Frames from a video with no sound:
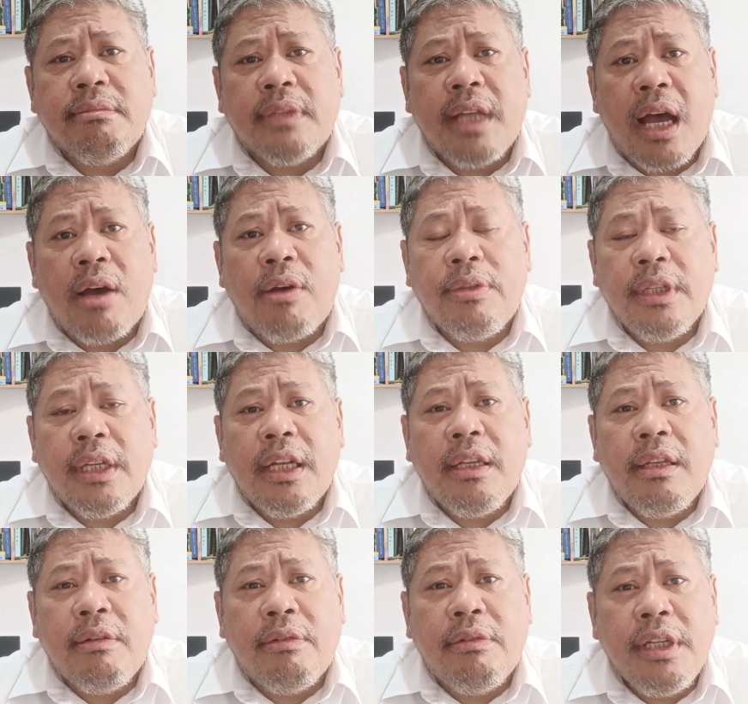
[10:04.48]
down
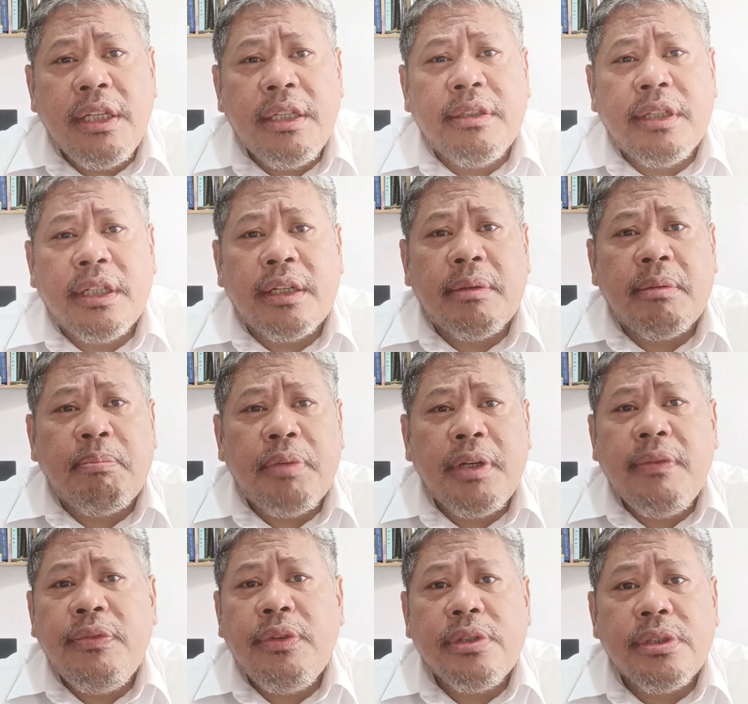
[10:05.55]
and read their
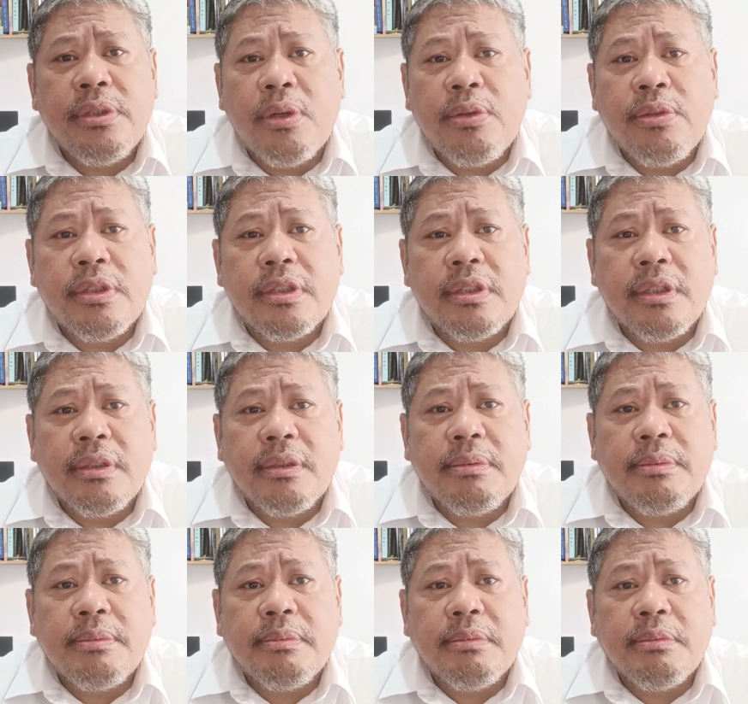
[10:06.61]
previous notes
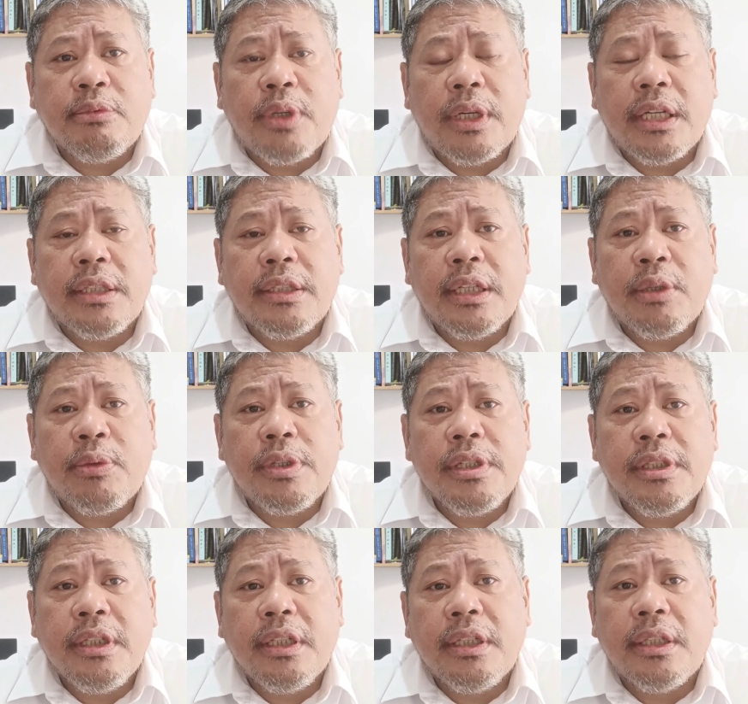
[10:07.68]
while they were
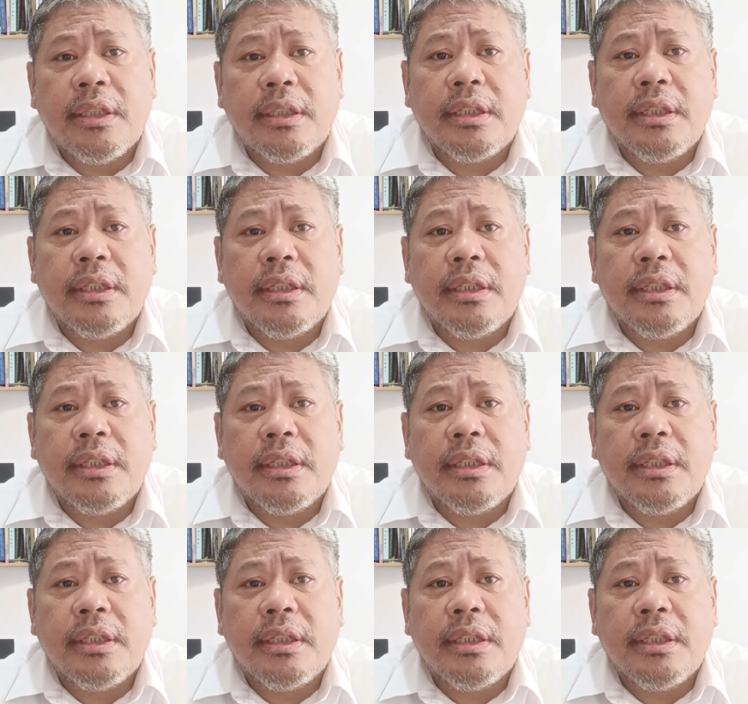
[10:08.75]
still